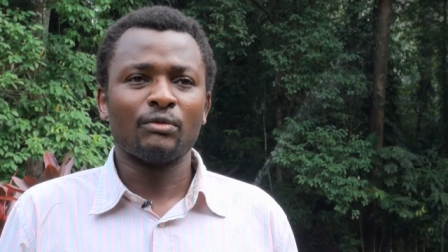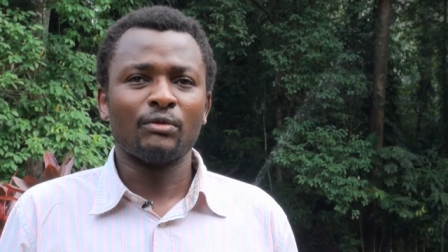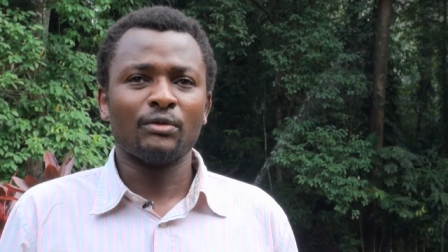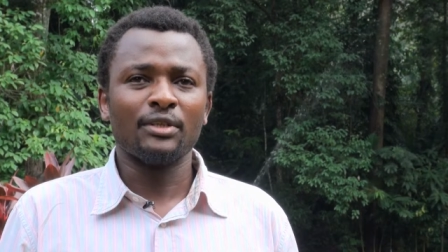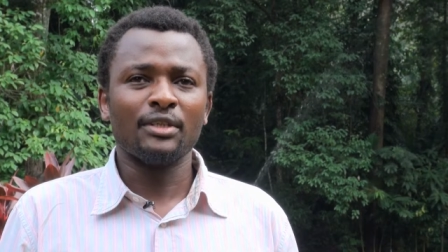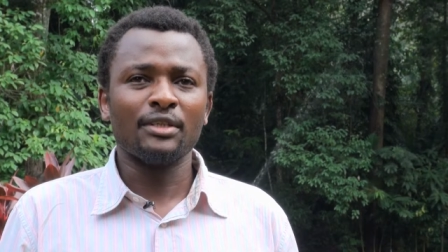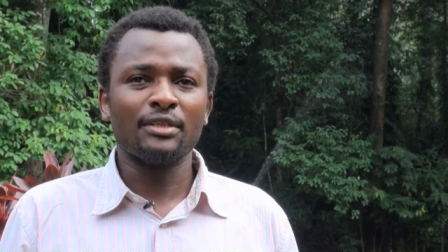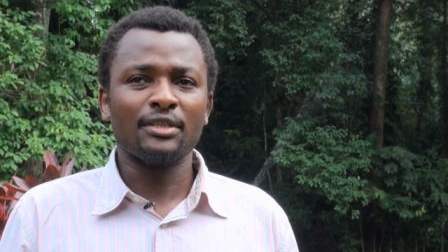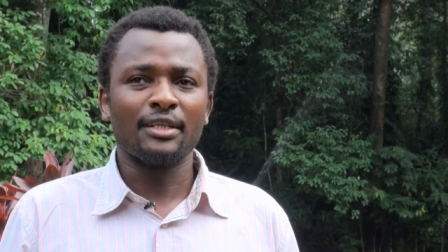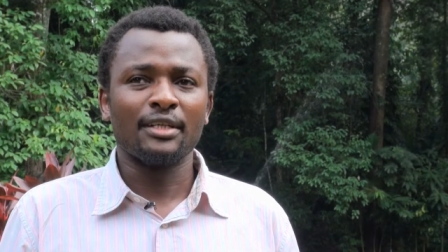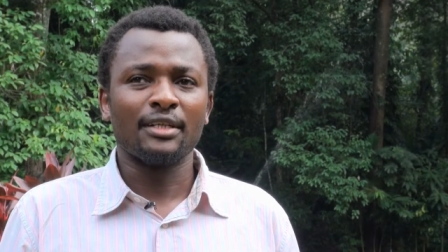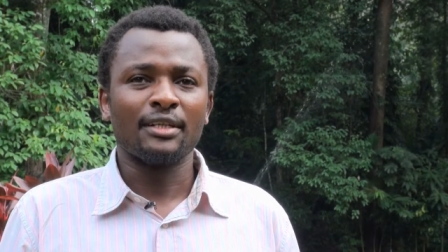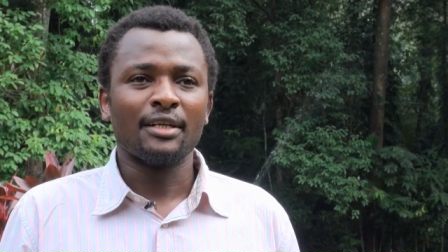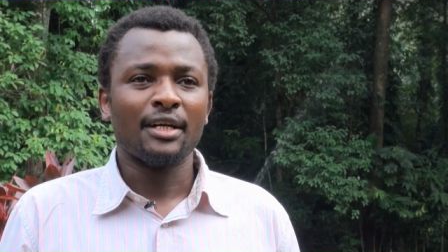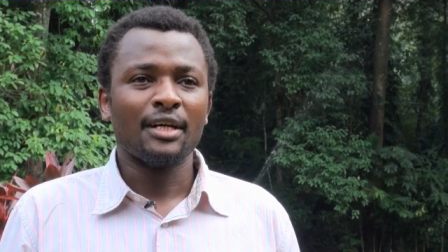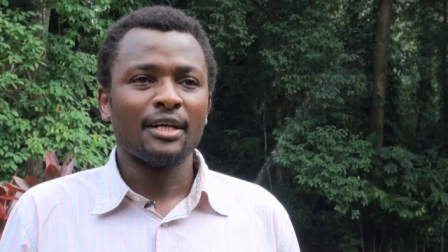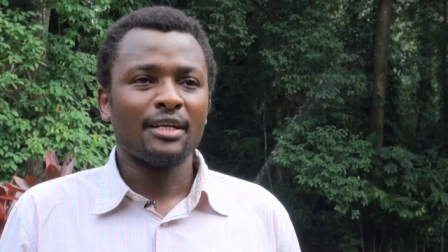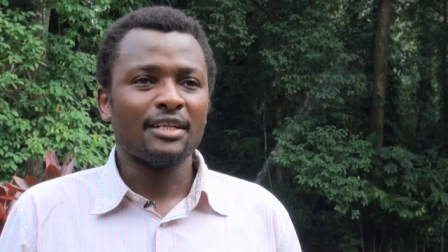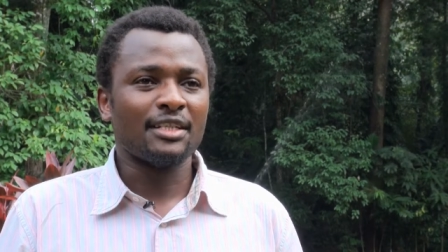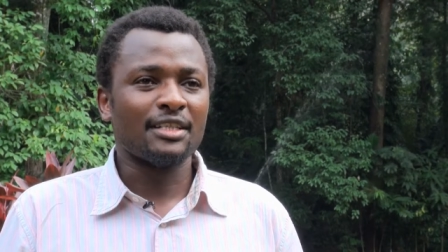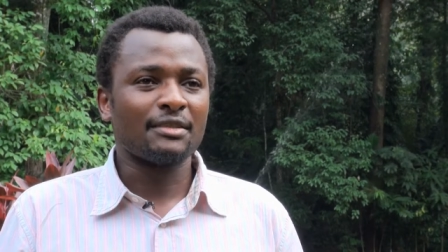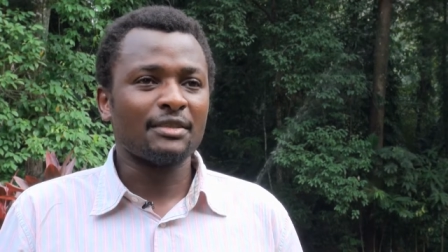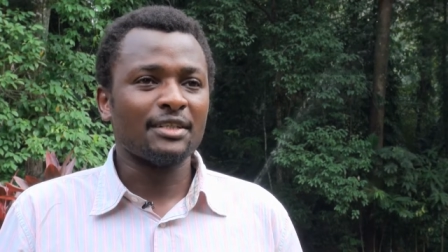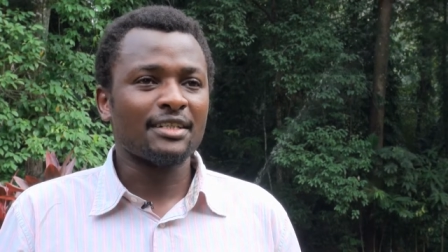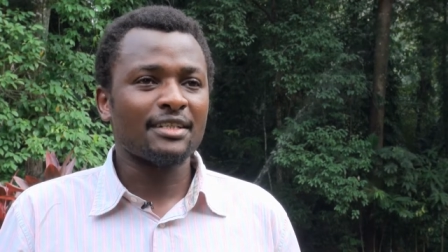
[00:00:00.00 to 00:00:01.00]
listen,
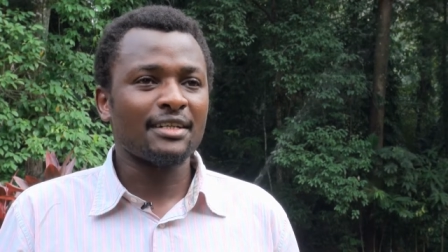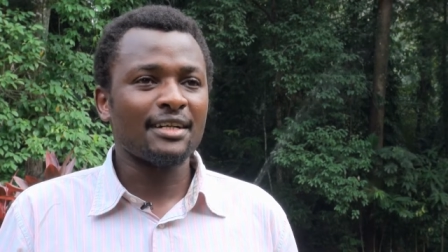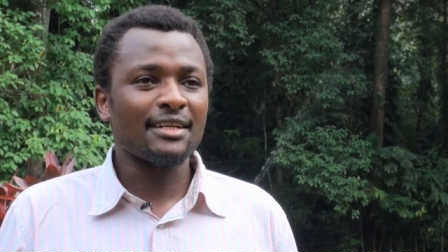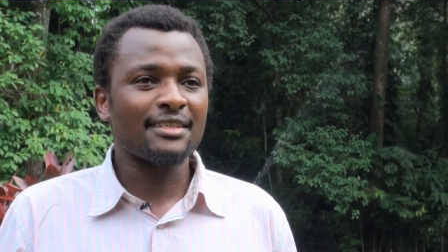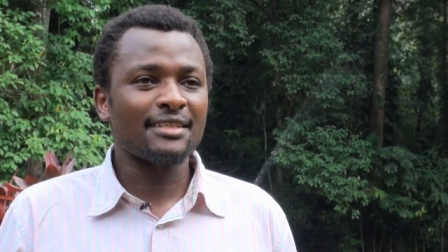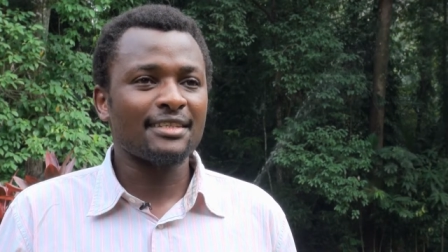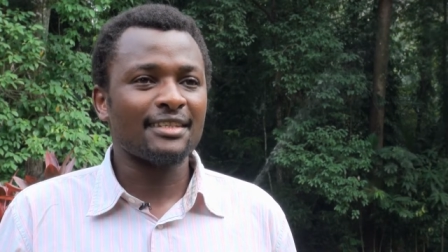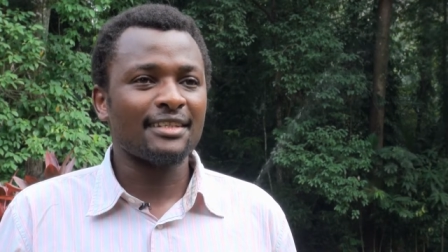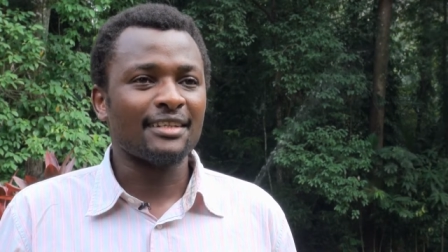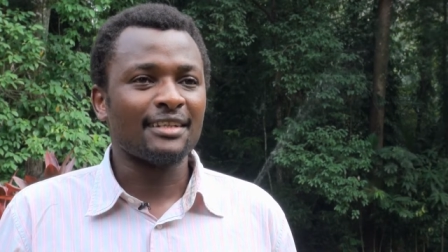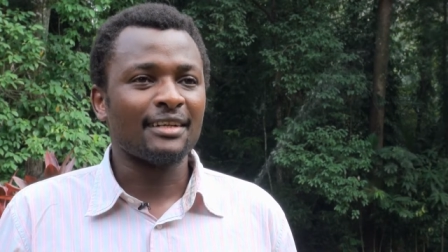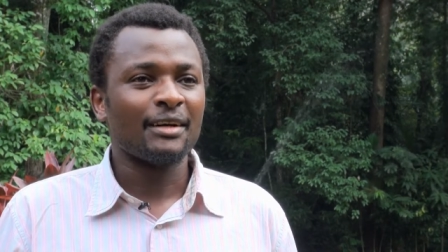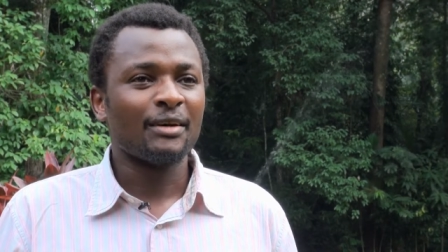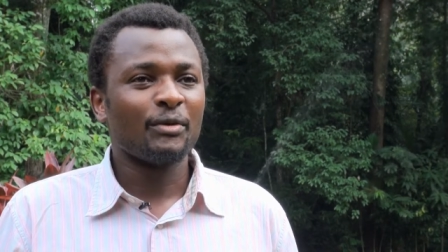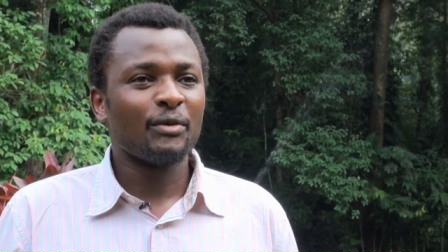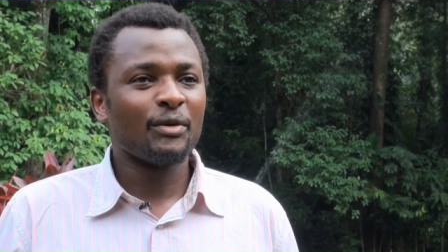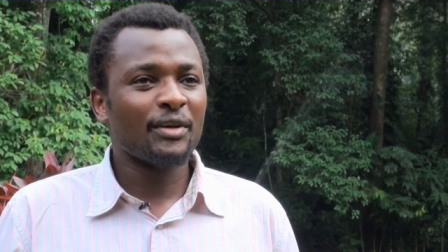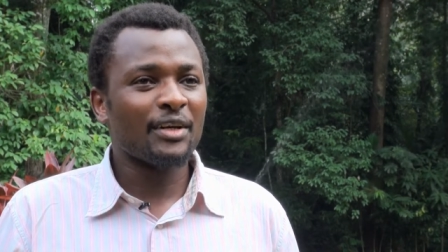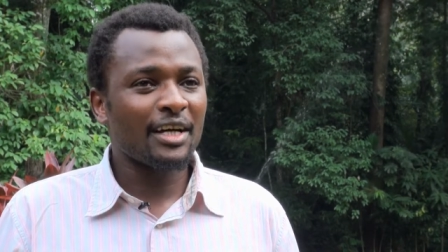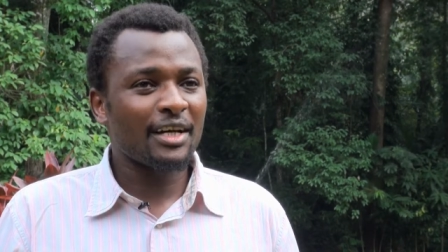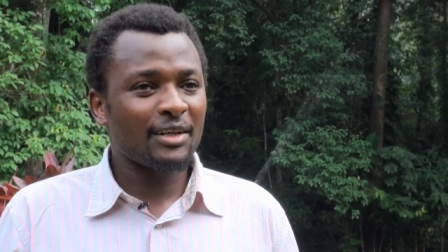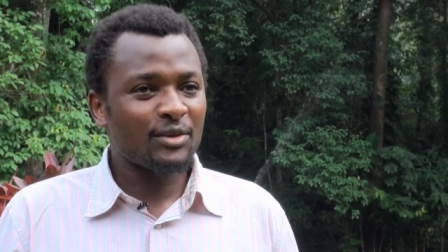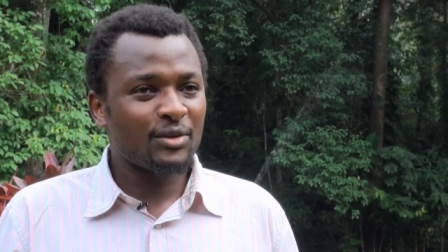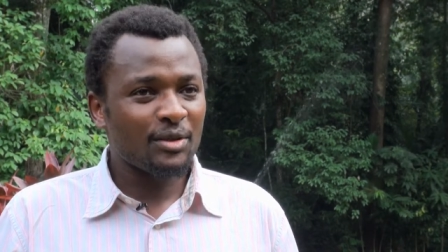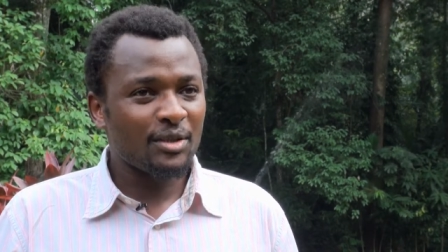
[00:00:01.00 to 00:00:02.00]
it's interesting.
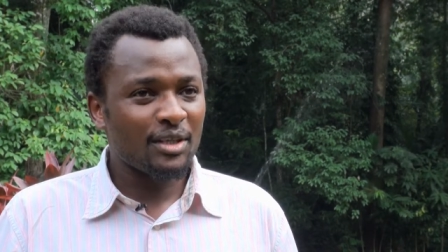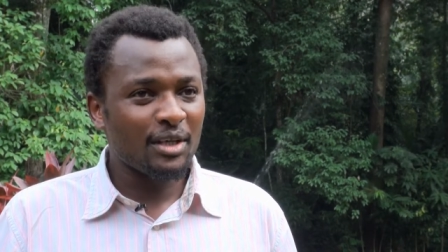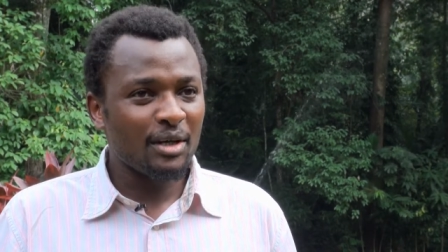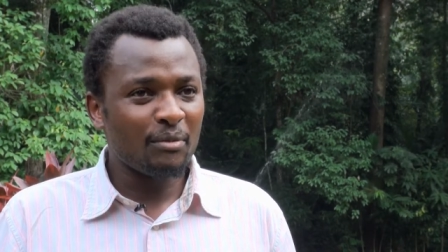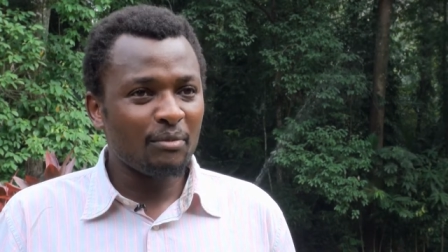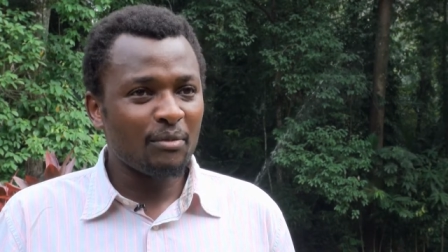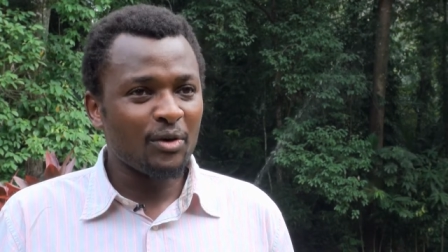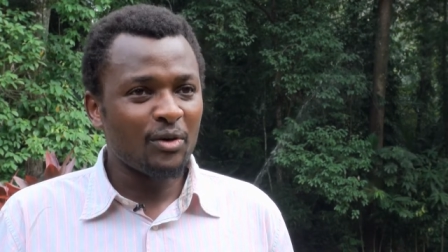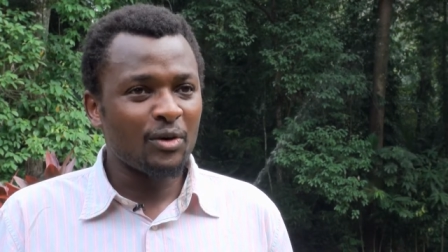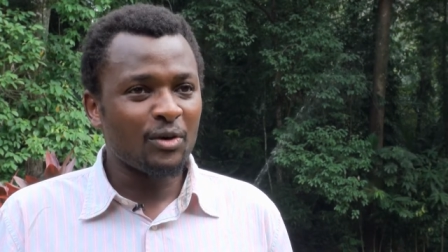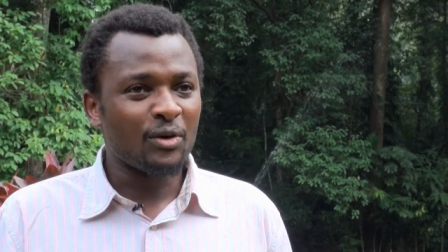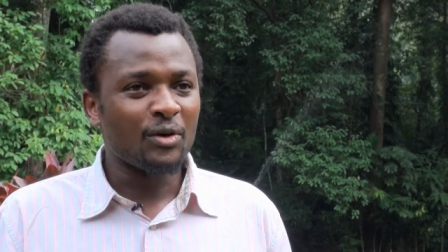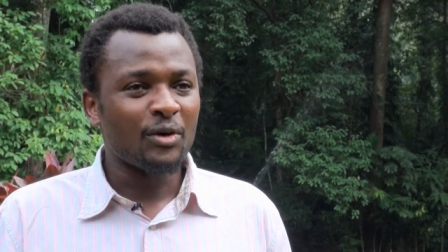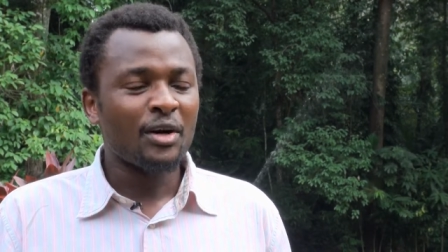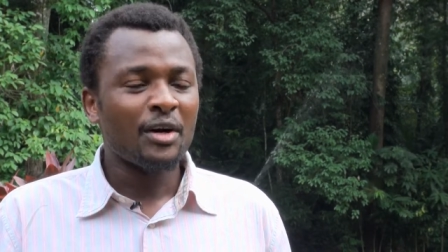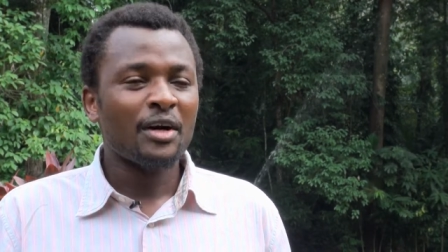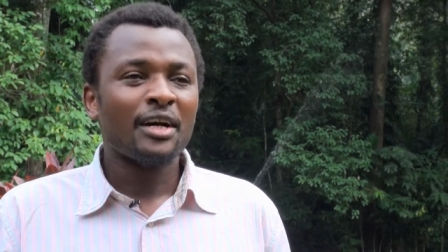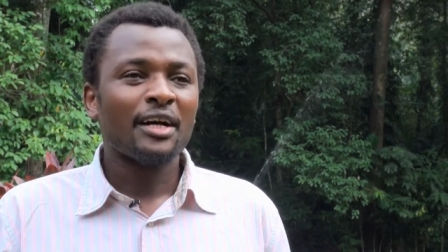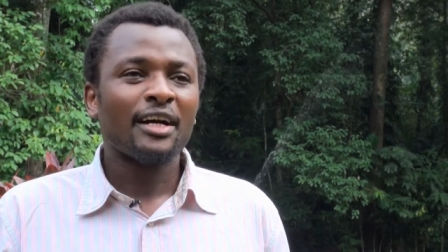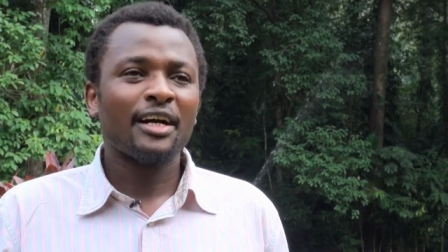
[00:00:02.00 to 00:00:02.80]
We'd like to hear more.